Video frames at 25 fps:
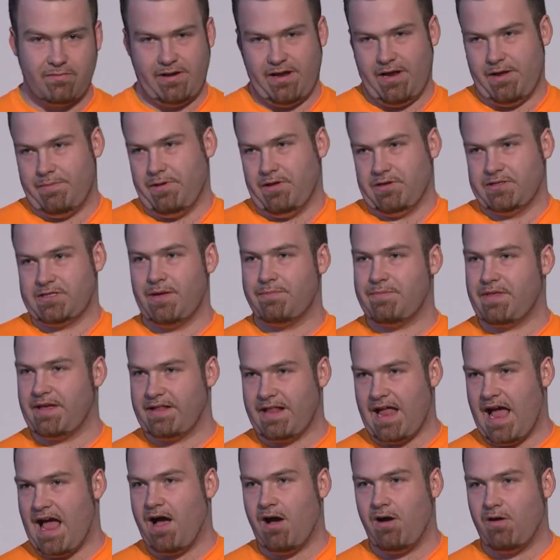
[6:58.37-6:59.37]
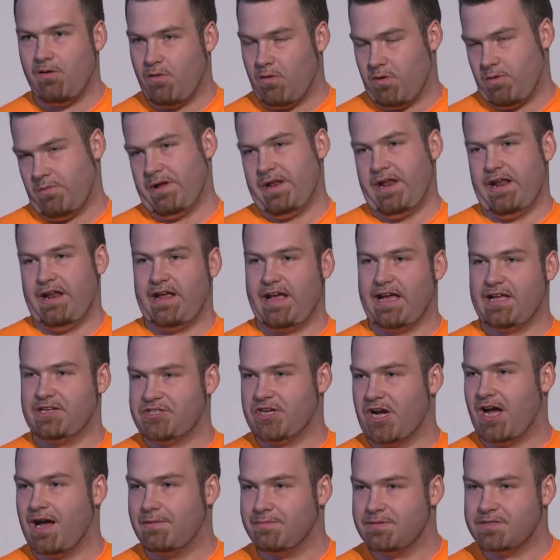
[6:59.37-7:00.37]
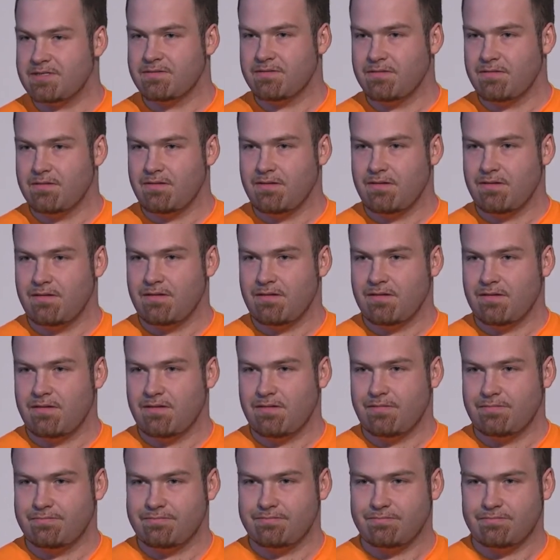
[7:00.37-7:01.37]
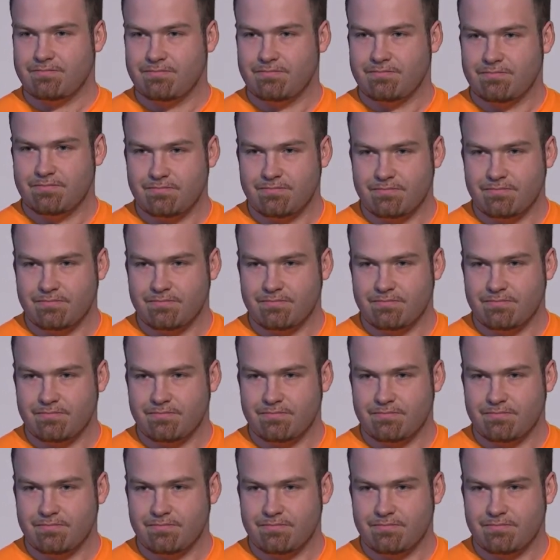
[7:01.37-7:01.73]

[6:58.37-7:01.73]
We need to build something now or we need to get jobs and we need